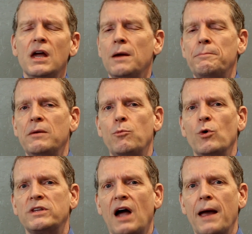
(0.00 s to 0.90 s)
in people
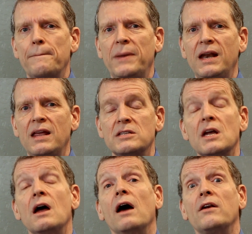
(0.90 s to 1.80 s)
with diabetes
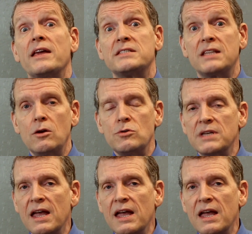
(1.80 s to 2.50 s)
unless they use